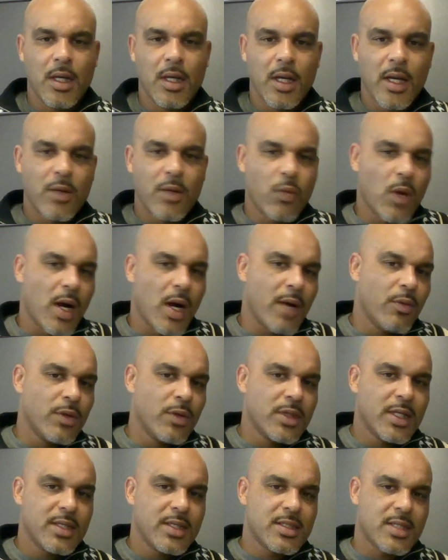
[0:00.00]
And why
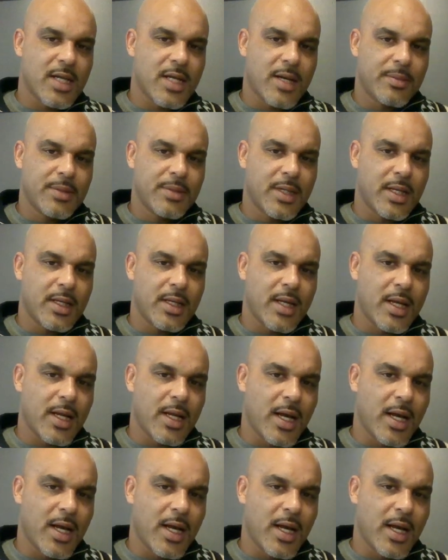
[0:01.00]
would they stop that?